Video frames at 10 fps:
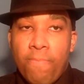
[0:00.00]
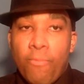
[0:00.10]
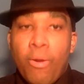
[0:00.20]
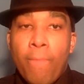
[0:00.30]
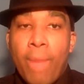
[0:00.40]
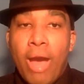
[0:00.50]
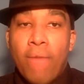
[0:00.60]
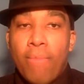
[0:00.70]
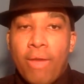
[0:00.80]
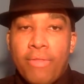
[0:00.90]
We are
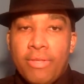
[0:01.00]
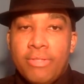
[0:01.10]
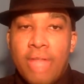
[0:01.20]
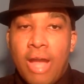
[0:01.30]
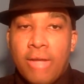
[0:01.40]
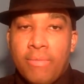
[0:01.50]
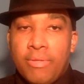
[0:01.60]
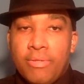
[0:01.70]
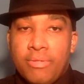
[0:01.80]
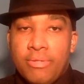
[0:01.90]
bound by these
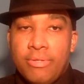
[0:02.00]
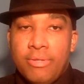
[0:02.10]
documents.